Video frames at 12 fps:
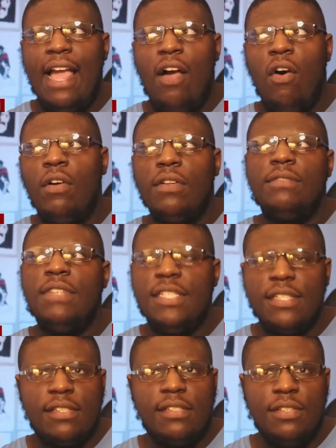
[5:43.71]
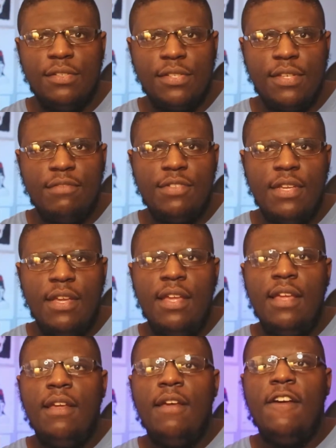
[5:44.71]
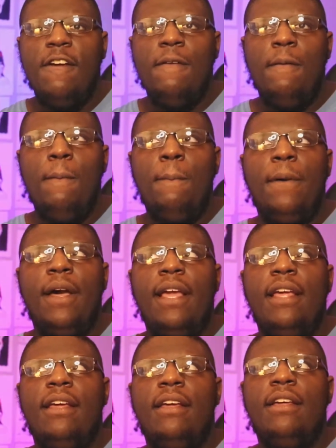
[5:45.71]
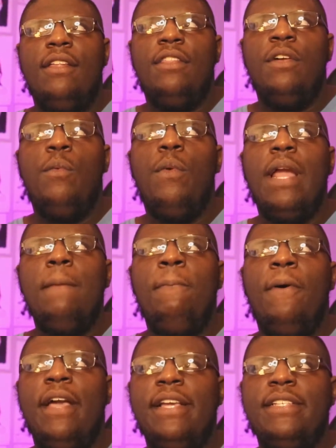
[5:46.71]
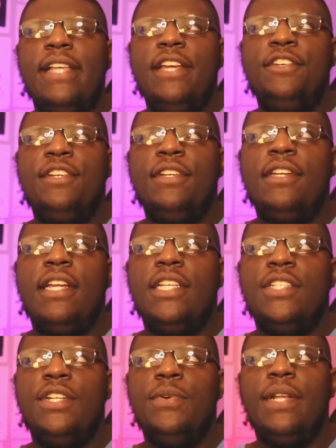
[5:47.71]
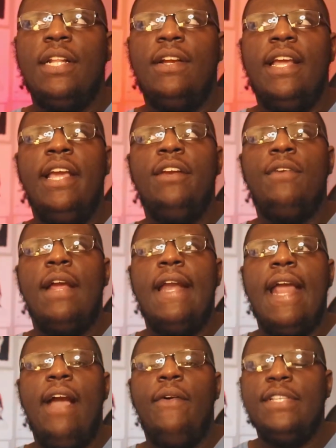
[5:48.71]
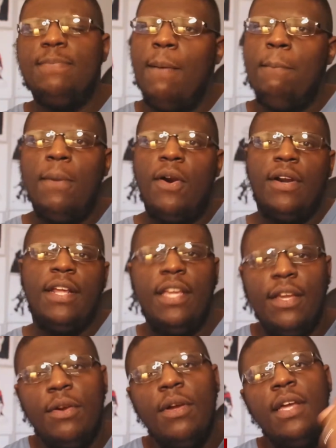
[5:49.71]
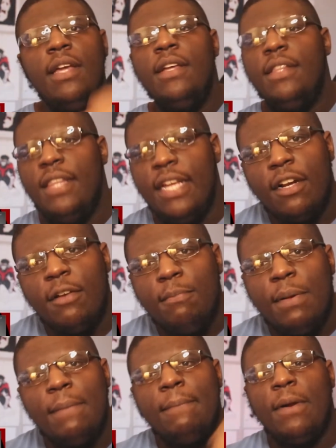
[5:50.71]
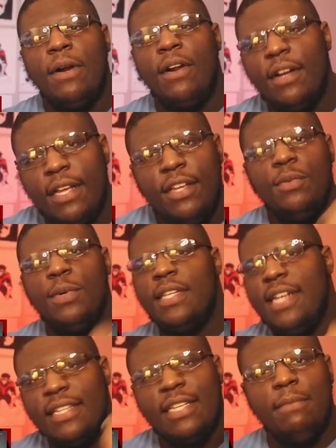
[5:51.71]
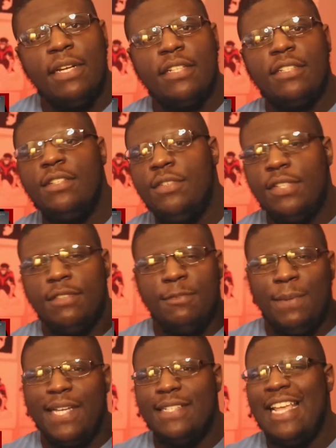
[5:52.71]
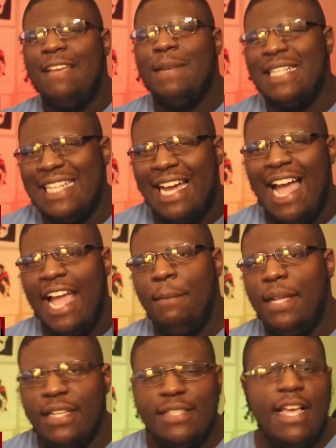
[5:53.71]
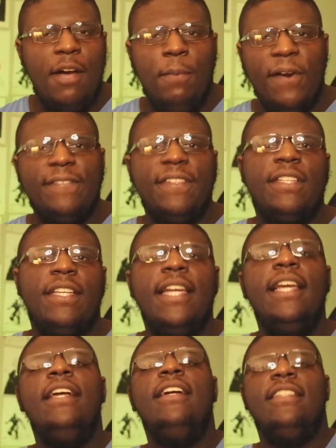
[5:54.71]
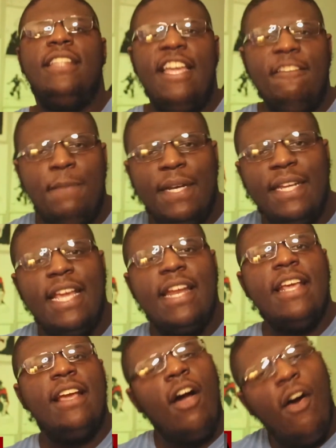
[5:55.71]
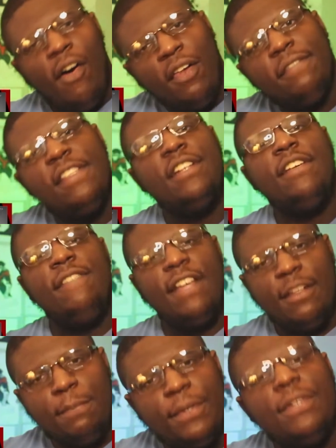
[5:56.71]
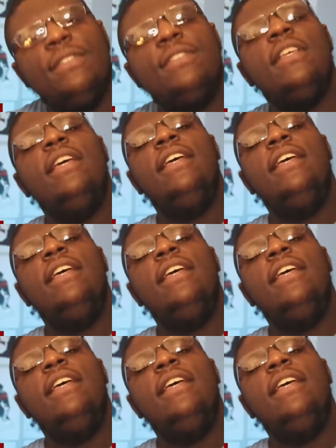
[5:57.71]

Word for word: all of these exclusives. But the way PlayStation is doing their hand right now is bombarding you. They're bombarding you with nothing but exclusives because they've been timing this out perfectly. They've been getting all of their developers